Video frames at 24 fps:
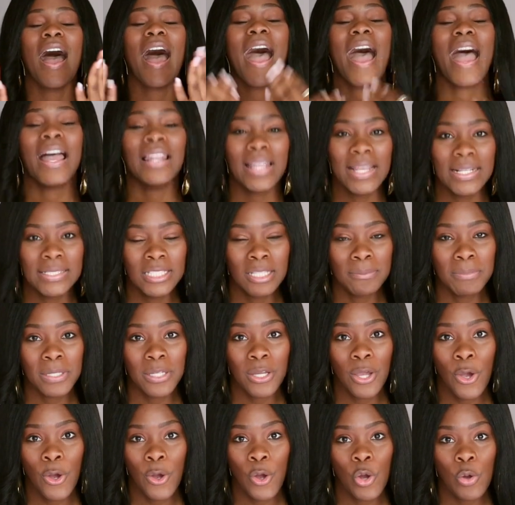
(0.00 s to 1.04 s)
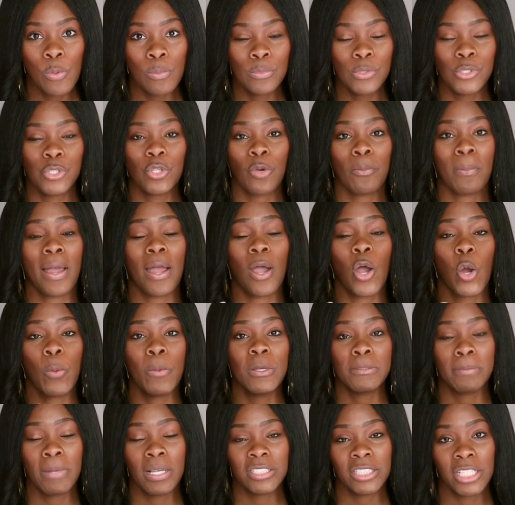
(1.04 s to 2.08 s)
I like to be home, so my home
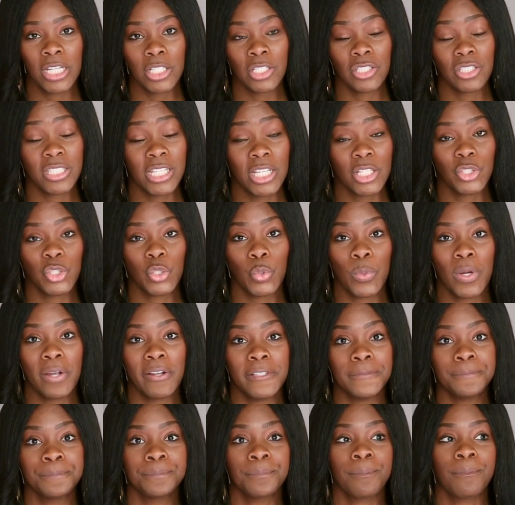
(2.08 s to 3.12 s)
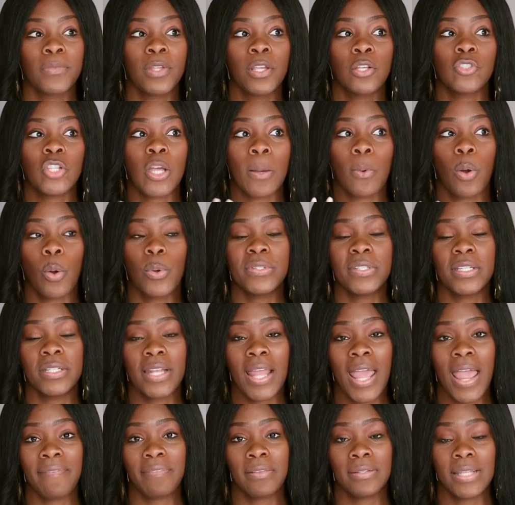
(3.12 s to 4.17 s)
is my sanctuary. So I'm always gonna
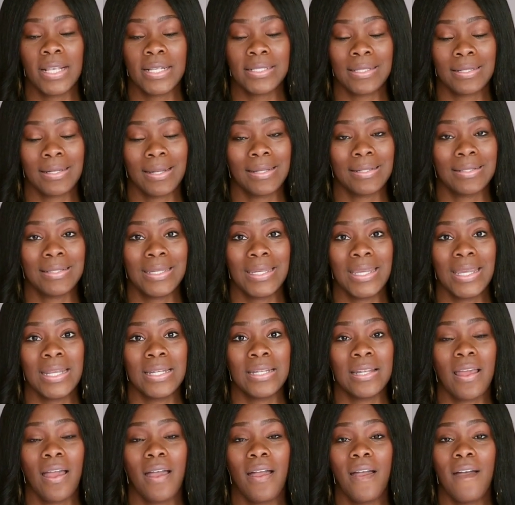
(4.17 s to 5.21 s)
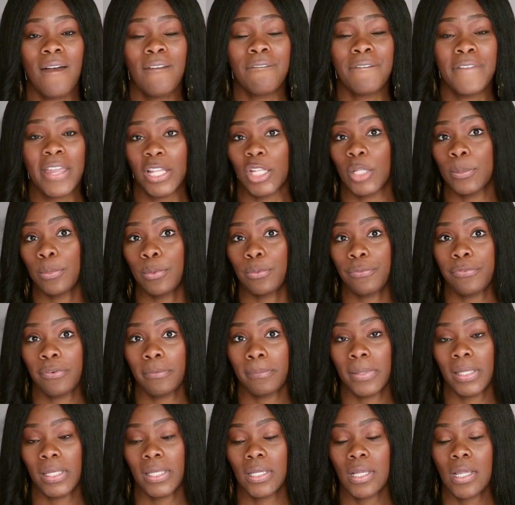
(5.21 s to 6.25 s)
have the things that I need available for
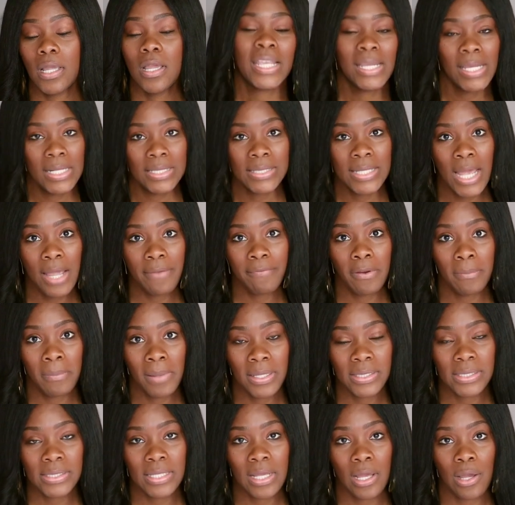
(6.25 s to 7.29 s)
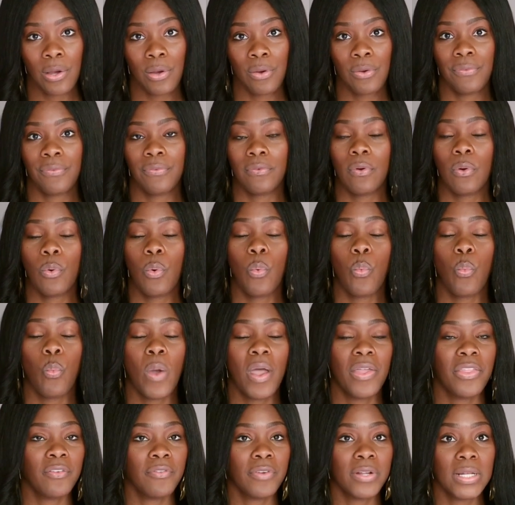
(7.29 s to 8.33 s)
me. Taking time for myself,
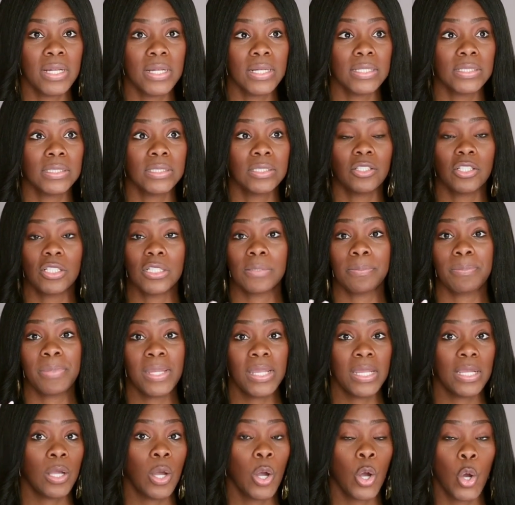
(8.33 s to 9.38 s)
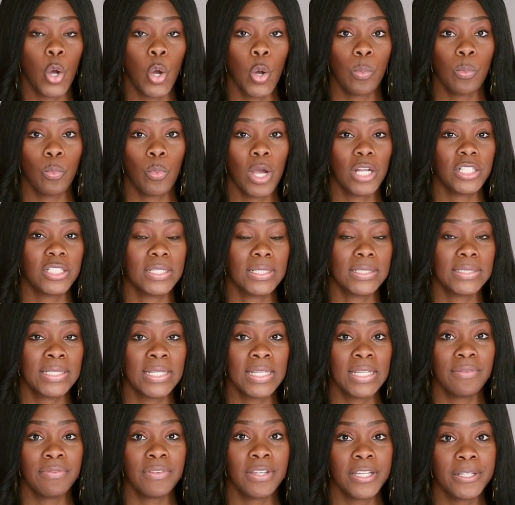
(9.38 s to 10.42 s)
whether it is just being home, watching
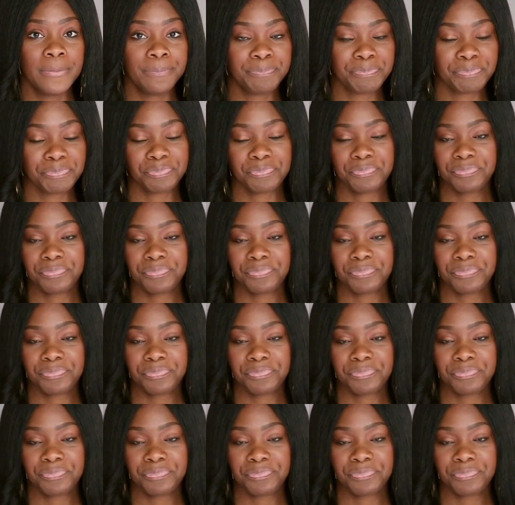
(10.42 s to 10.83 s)
TV,